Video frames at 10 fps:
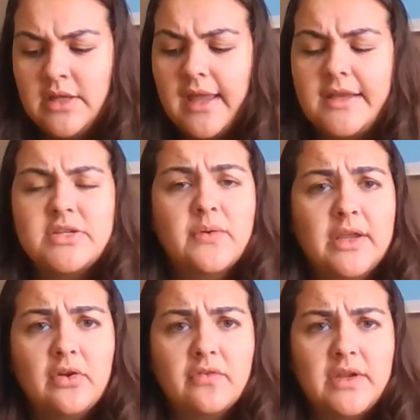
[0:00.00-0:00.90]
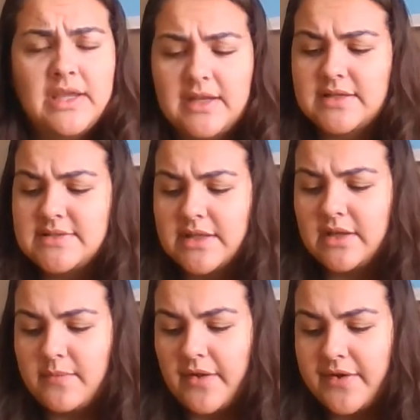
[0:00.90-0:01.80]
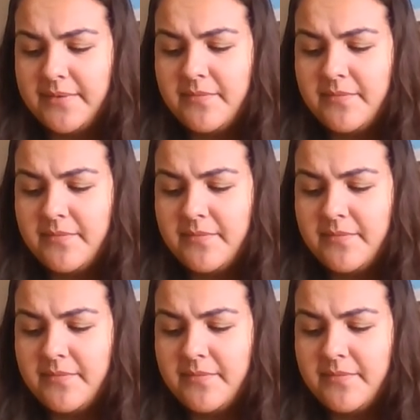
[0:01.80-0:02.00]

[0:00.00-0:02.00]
"And don't get overheated," said their mother.